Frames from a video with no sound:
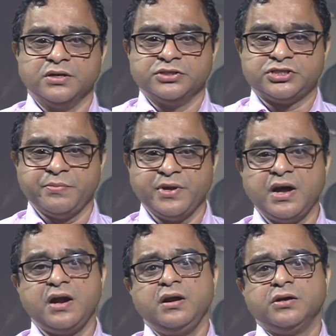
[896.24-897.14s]

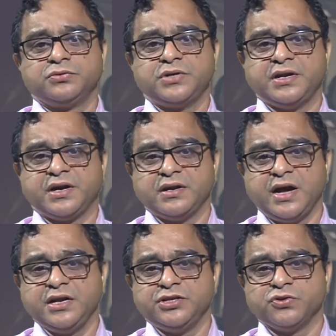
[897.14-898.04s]
Similar to the
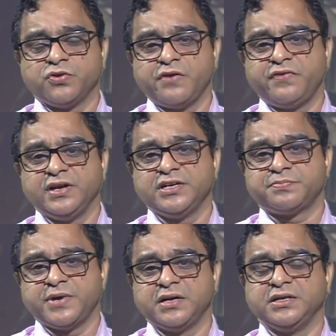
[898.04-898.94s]
decline in geographical
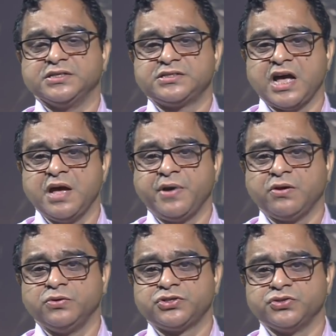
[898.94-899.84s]
disparities, IMR
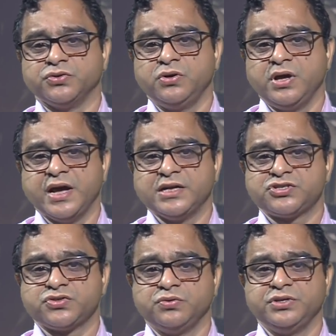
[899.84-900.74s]
also has shown